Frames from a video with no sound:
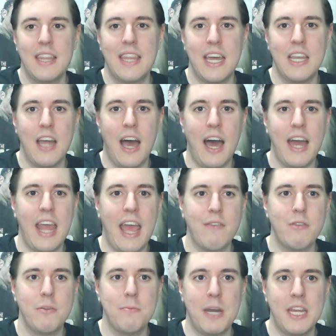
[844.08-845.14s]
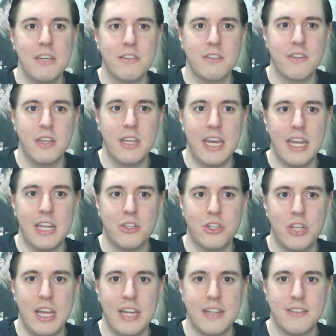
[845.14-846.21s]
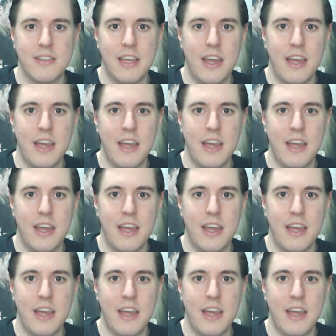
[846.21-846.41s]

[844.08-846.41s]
that not everybody is going to get a chance.